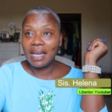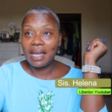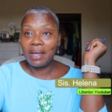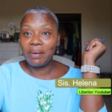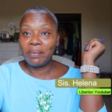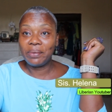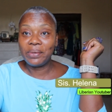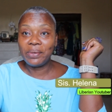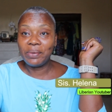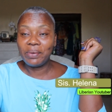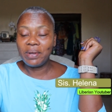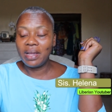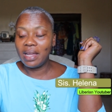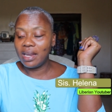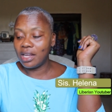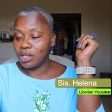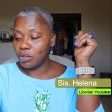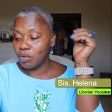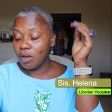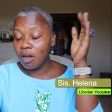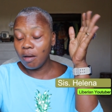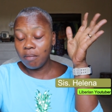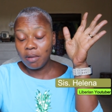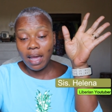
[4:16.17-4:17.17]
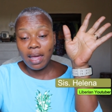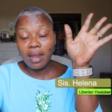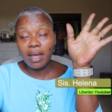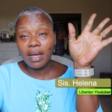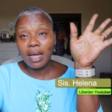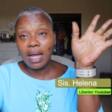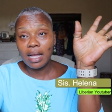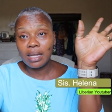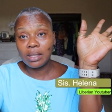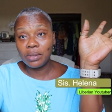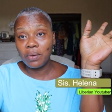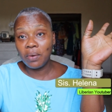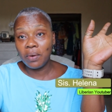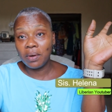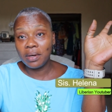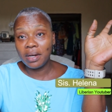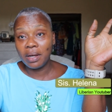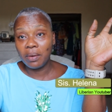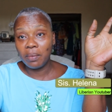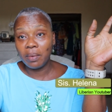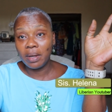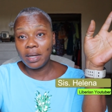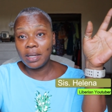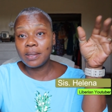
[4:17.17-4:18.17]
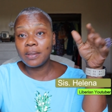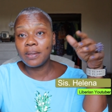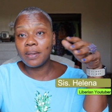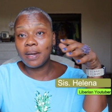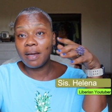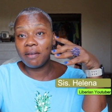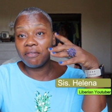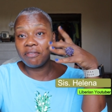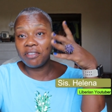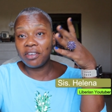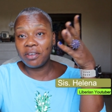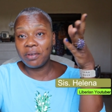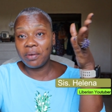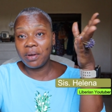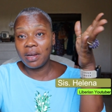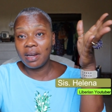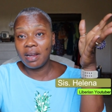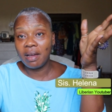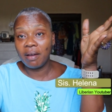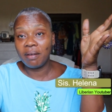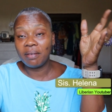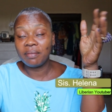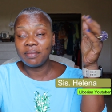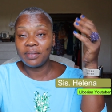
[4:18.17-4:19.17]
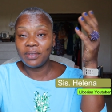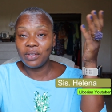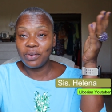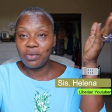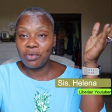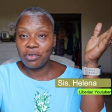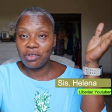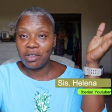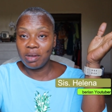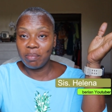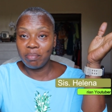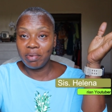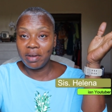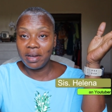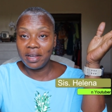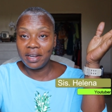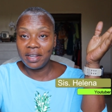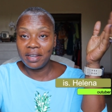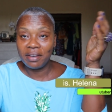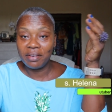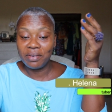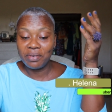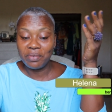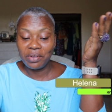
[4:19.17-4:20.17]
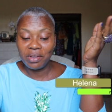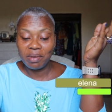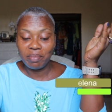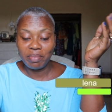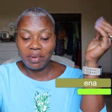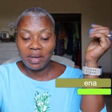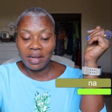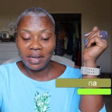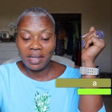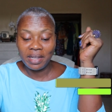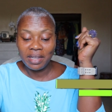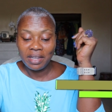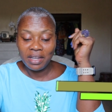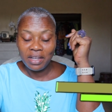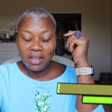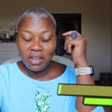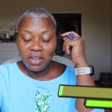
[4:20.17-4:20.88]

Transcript: I ain't want no headache. So headache has gone away, so I figure it out. Know your body, know your body.